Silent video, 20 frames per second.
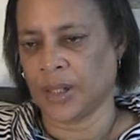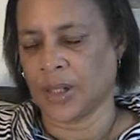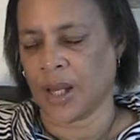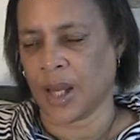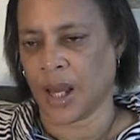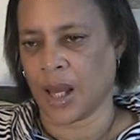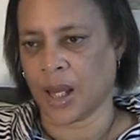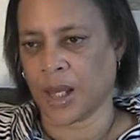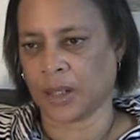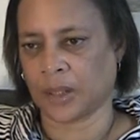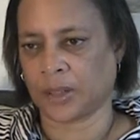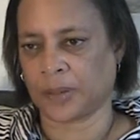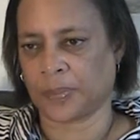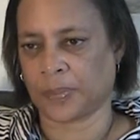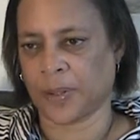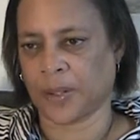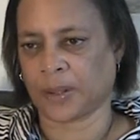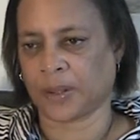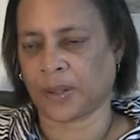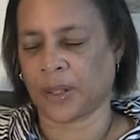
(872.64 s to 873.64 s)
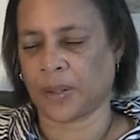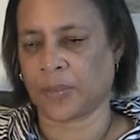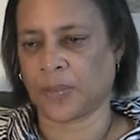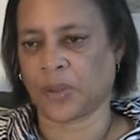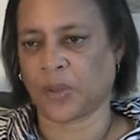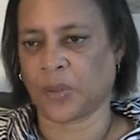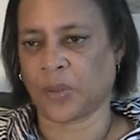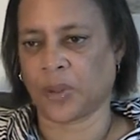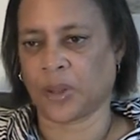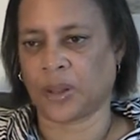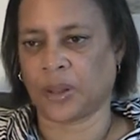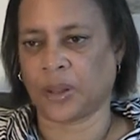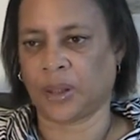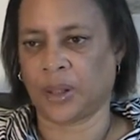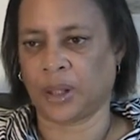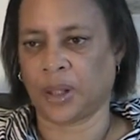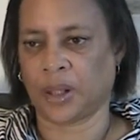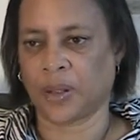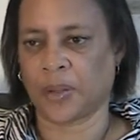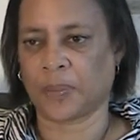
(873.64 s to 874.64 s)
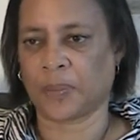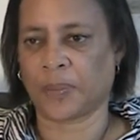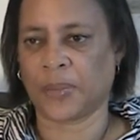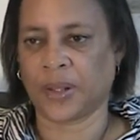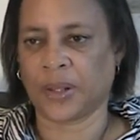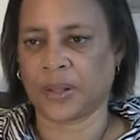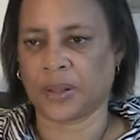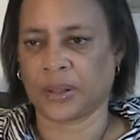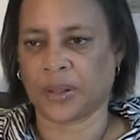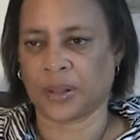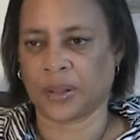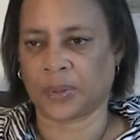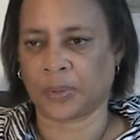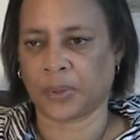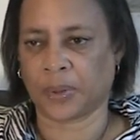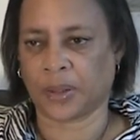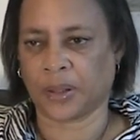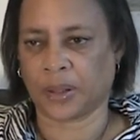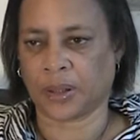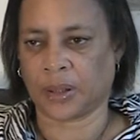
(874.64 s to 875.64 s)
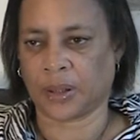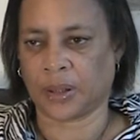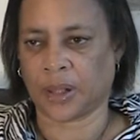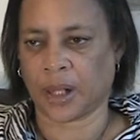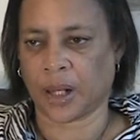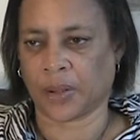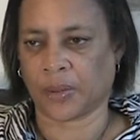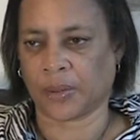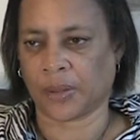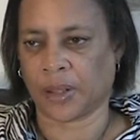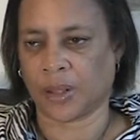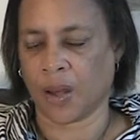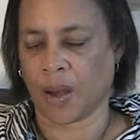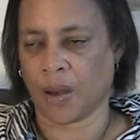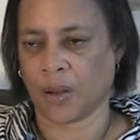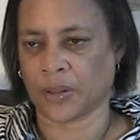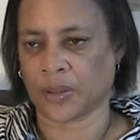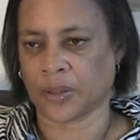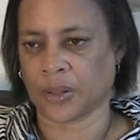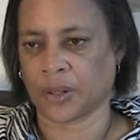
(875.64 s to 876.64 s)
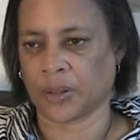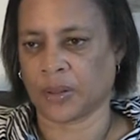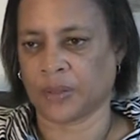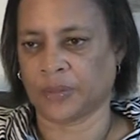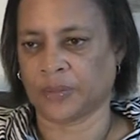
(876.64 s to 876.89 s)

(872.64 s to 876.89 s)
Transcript: I expect them to run their business with integrity also.